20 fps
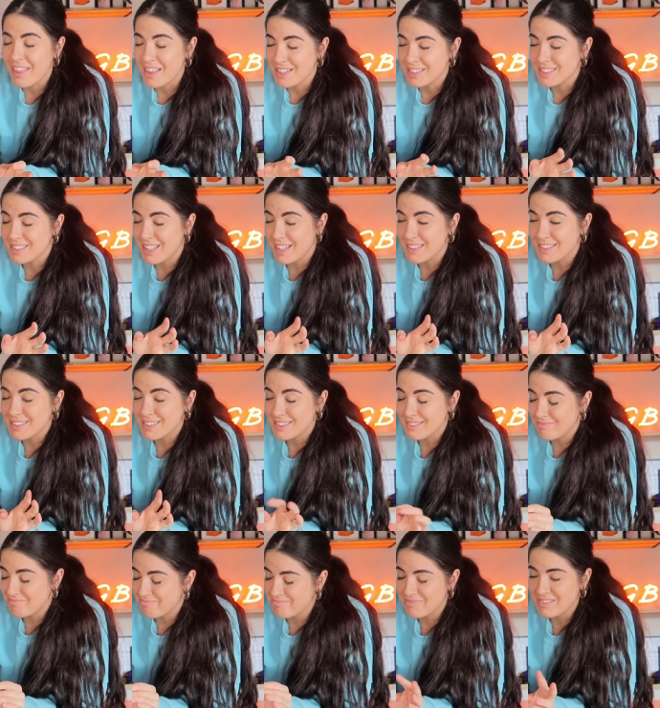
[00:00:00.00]
this
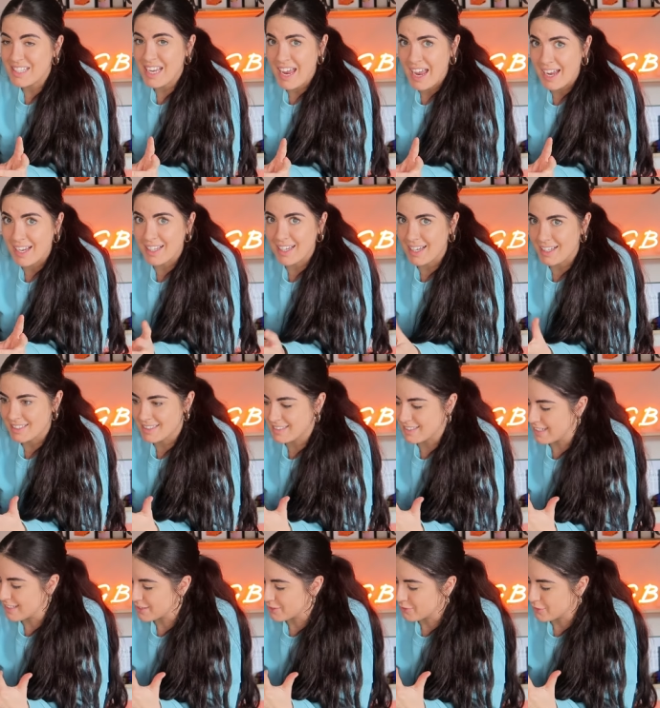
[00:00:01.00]
tech
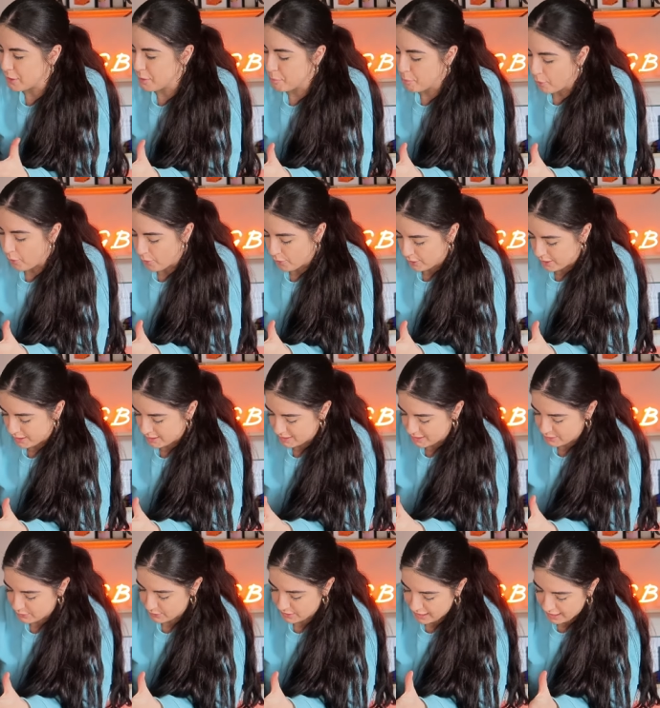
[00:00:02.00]
accessory
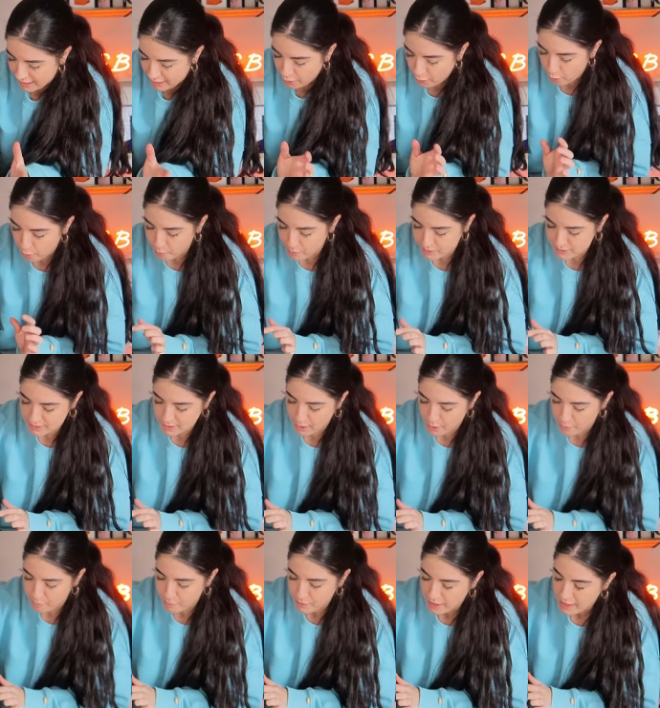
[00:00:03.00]
pocket. So it kind of opens
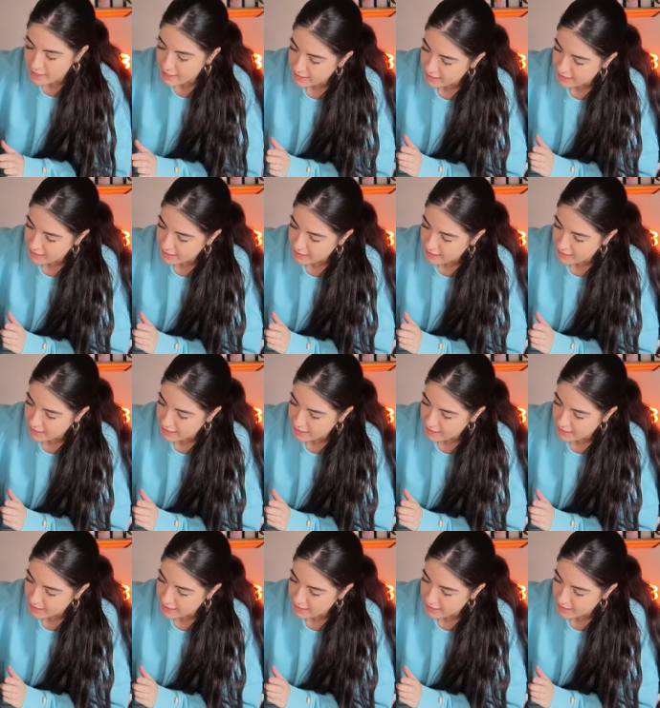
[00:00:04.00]
up